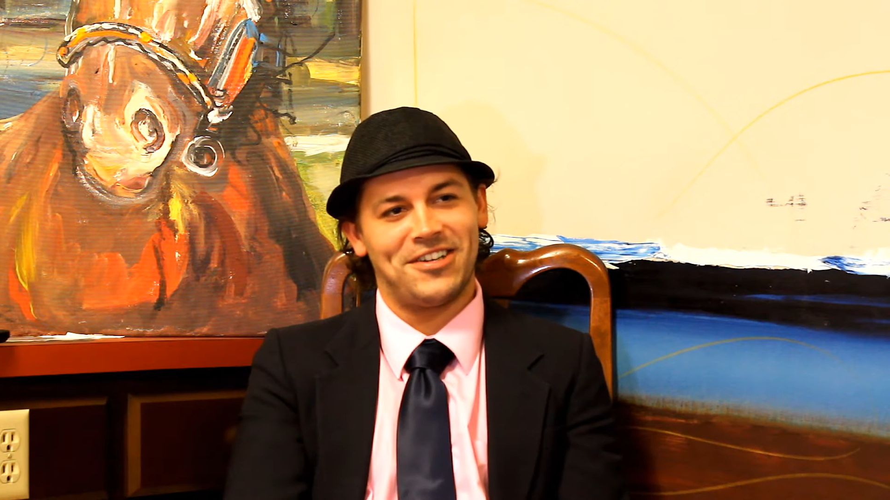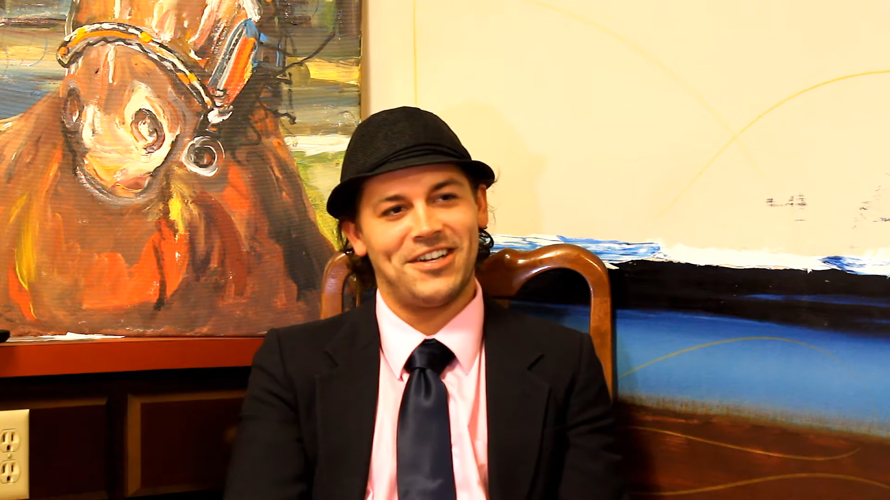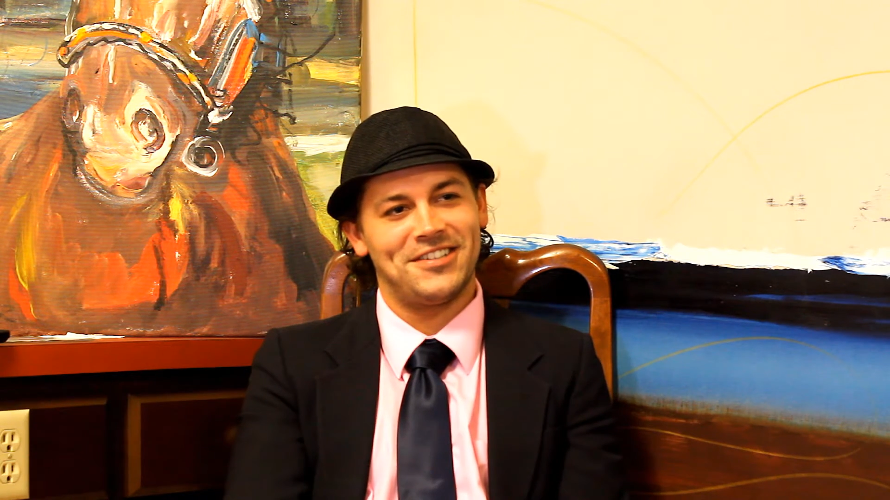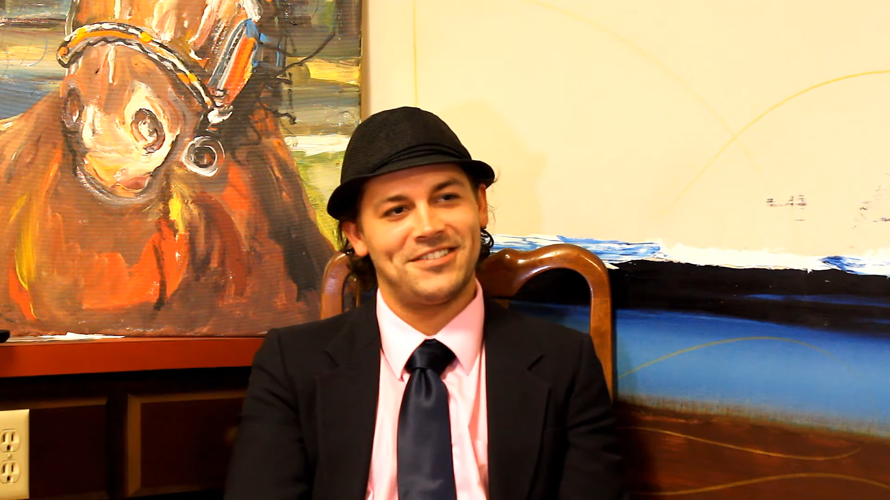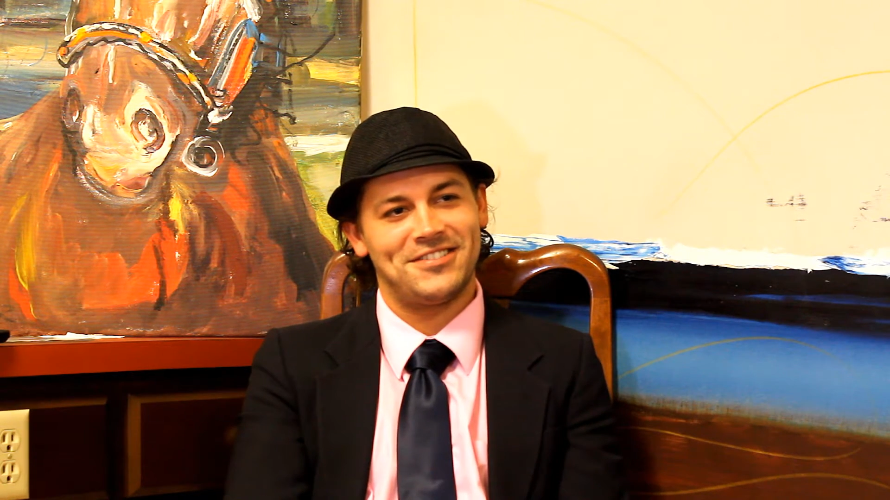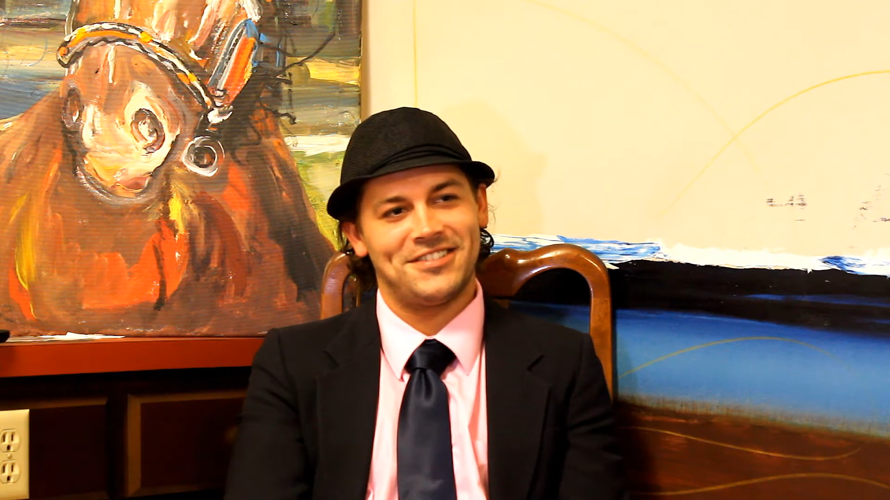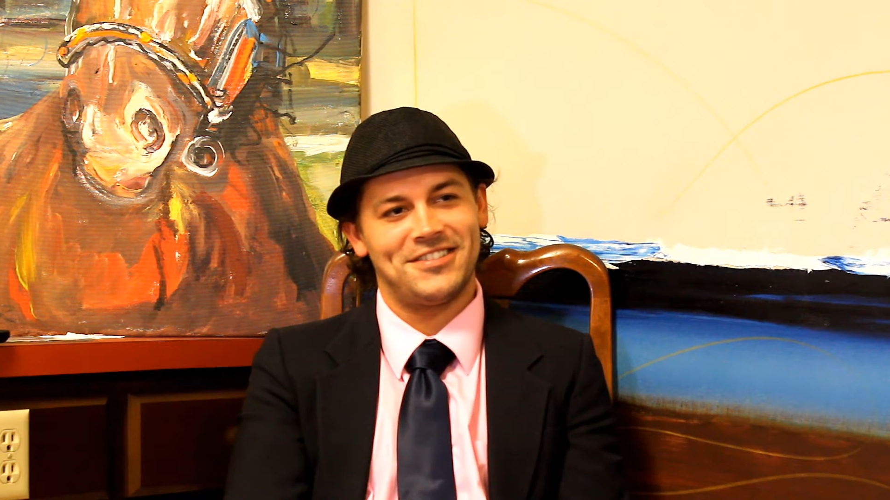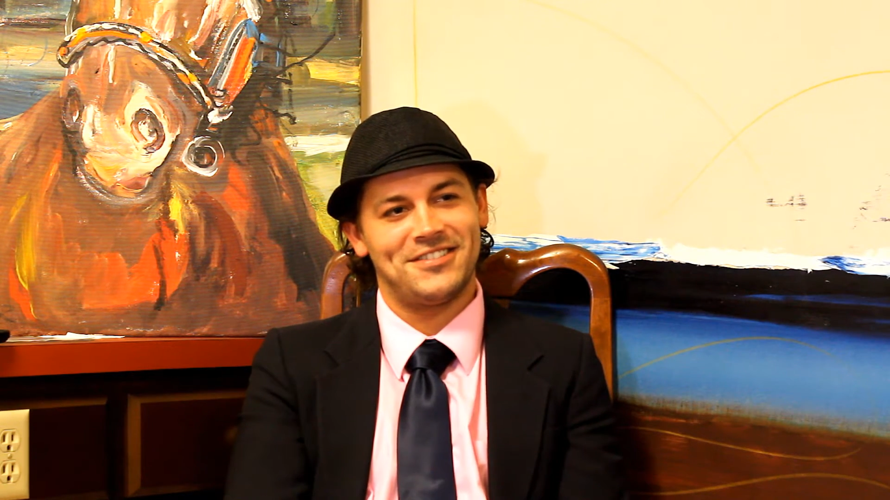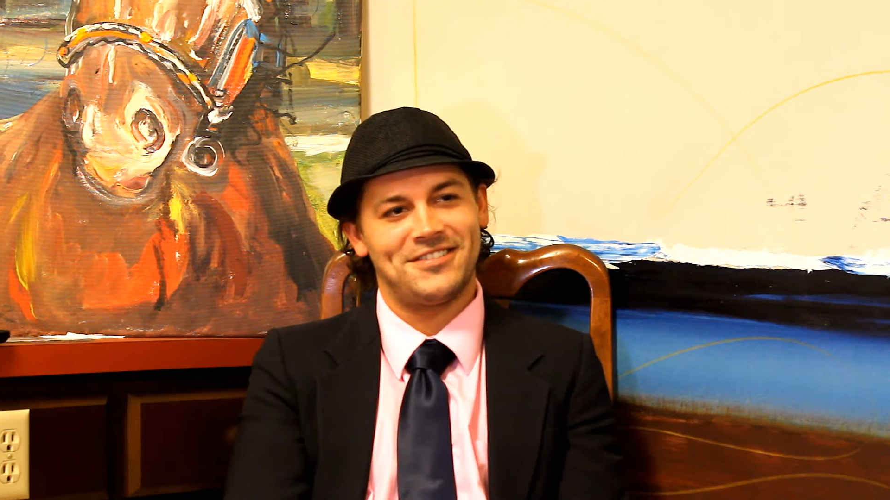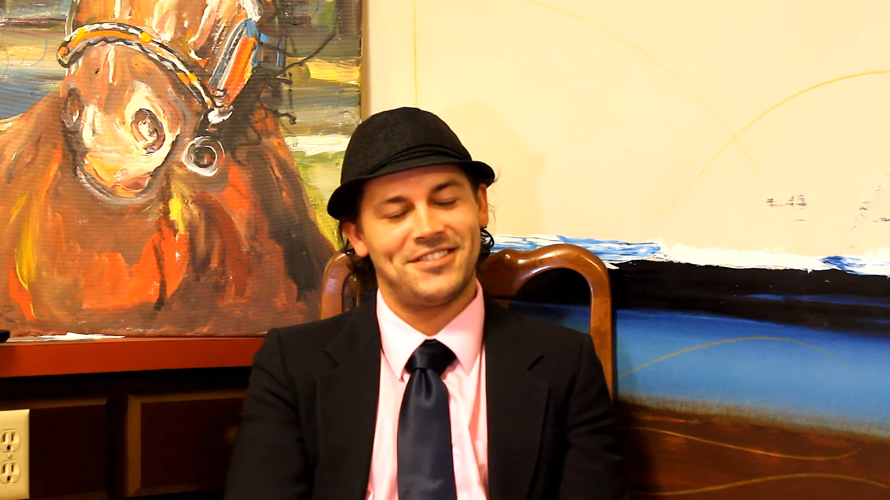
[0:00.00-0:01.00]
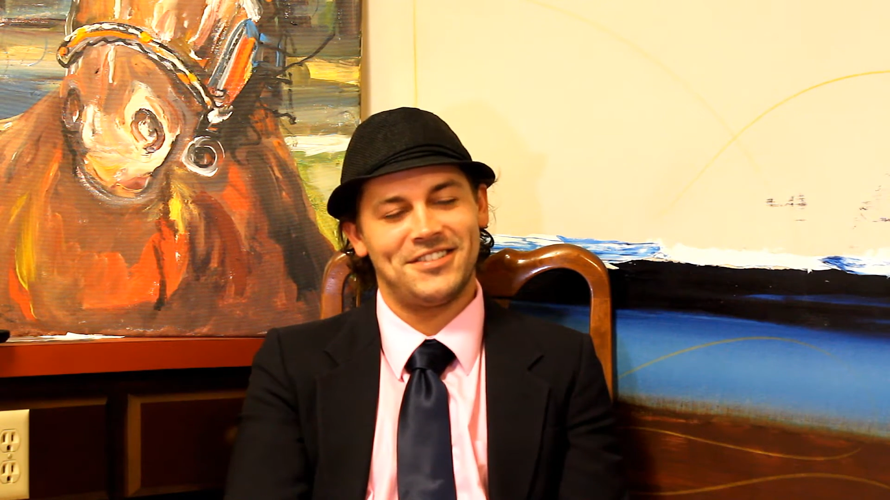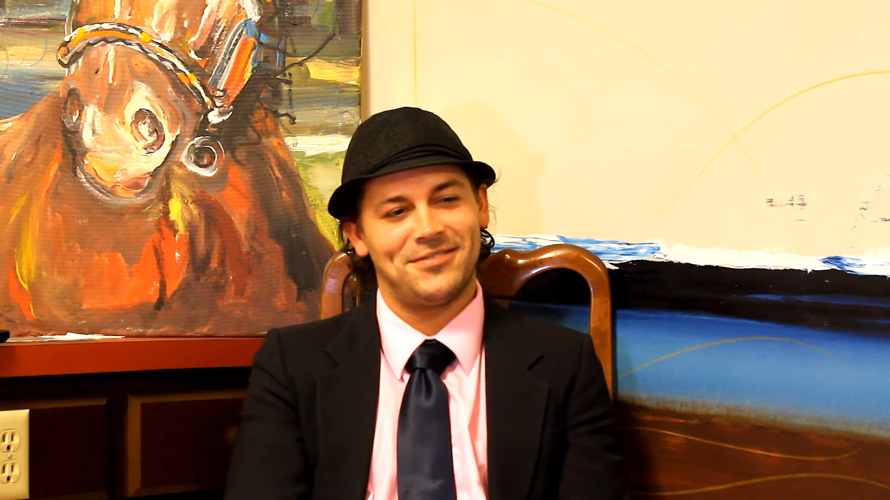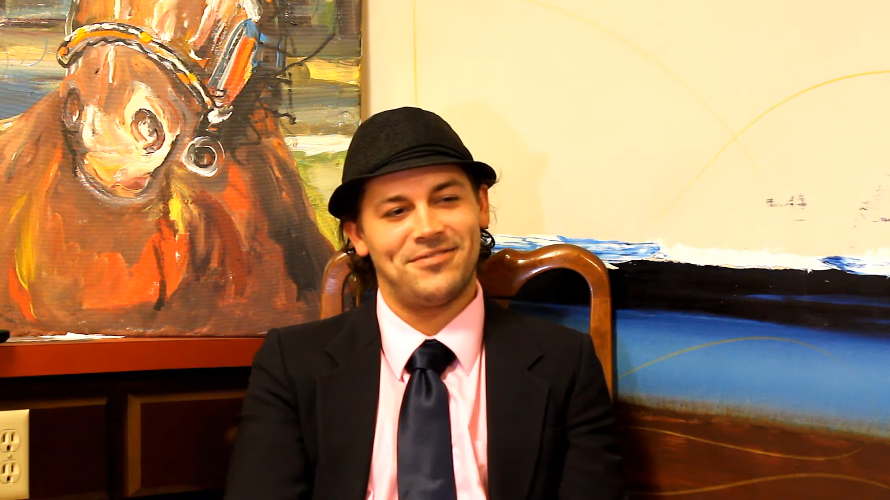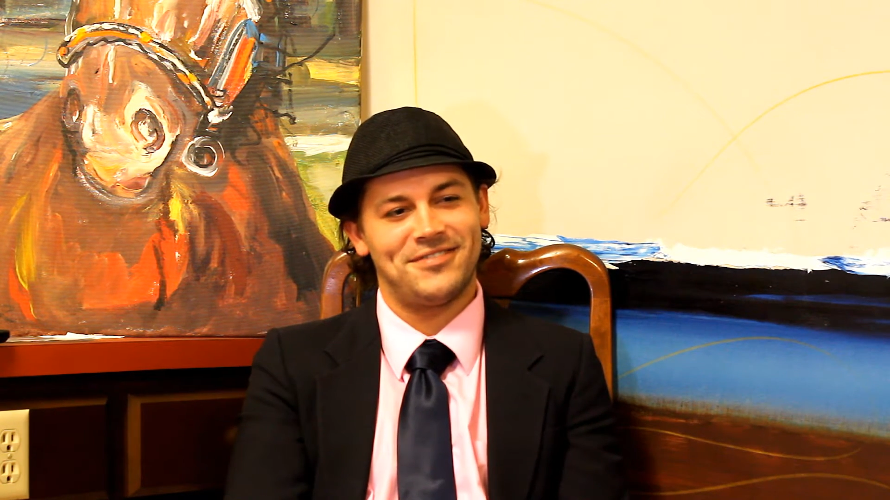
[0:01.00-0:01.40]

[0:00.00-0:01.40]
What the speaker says: night. She's